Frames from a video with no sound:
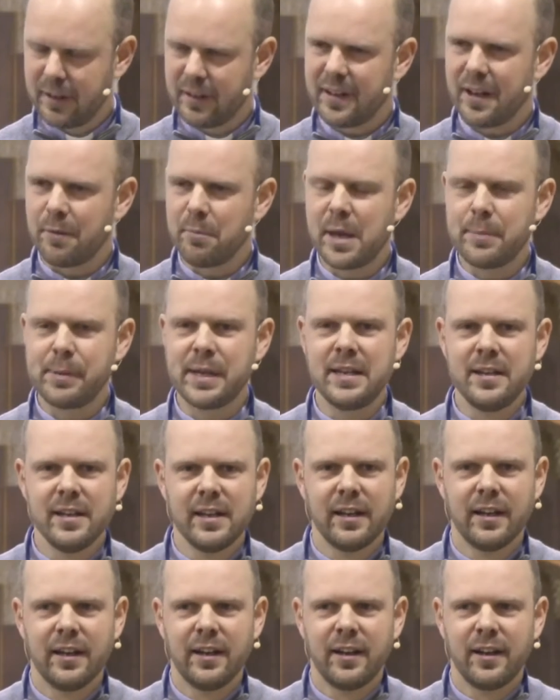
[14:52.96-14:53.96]
Now, maybe
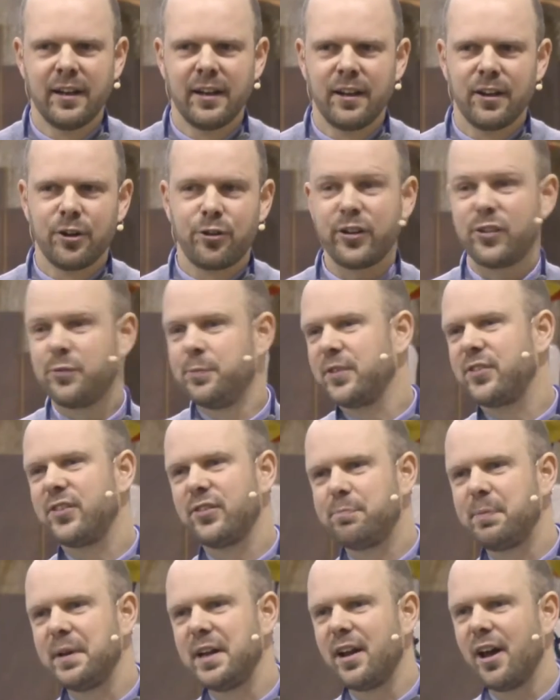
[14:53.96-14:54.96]
Christmas
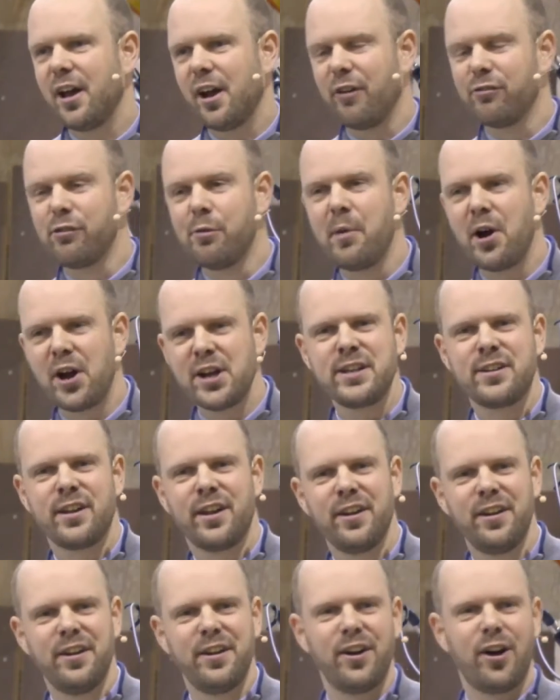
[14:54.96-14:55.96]
has been a, a,
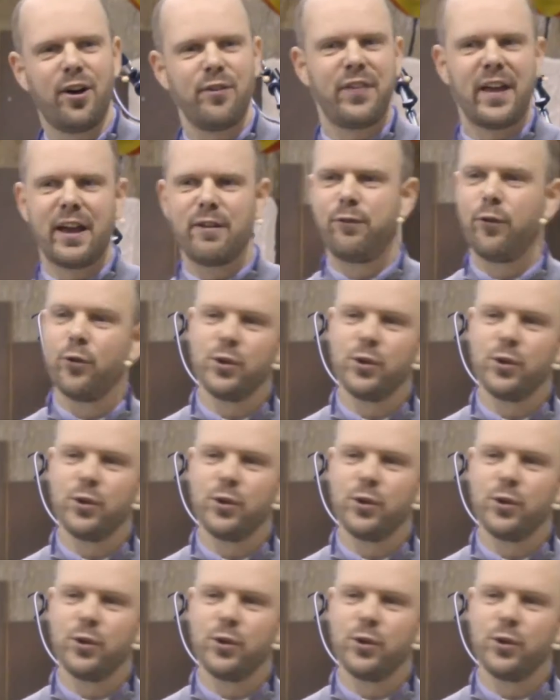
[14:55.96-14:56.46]
reminder of that